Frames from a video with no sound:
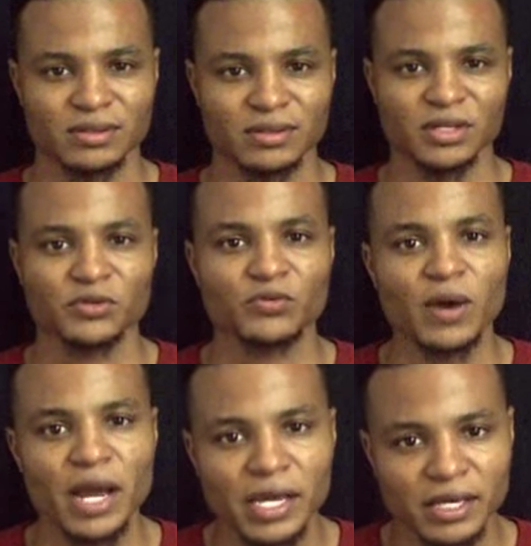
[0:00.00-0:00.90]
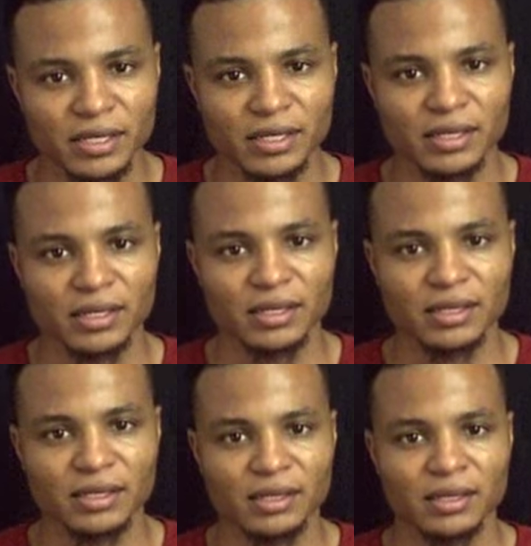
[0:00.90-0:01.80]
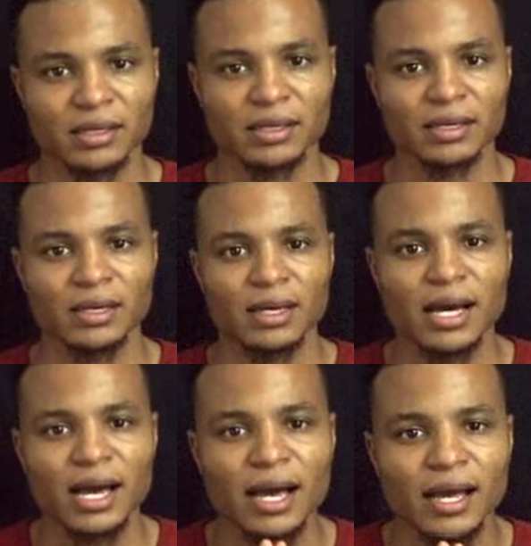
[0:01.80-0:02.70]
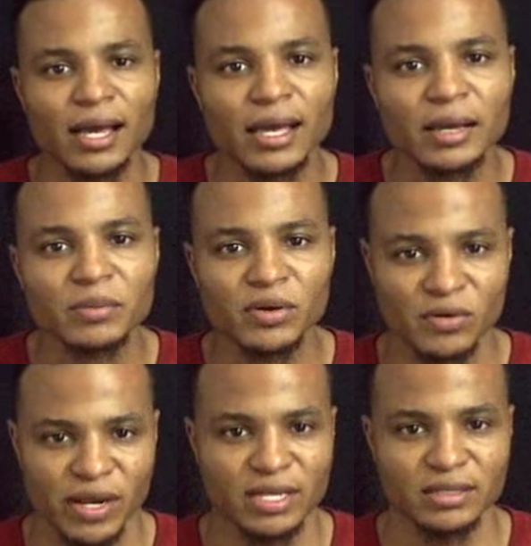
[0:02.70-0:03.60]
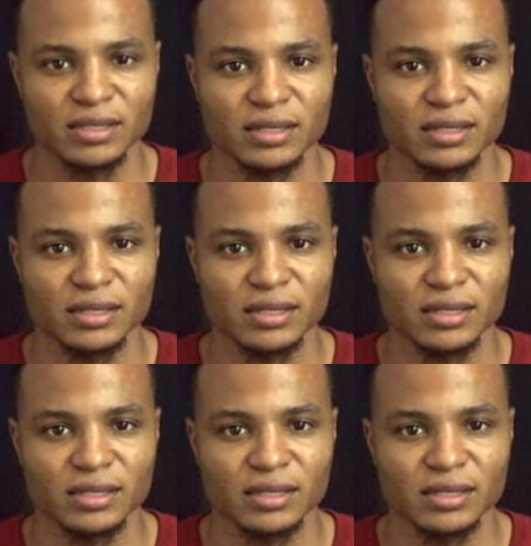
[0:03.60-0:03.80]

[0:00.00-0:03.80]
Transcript: you're right. I am crazy.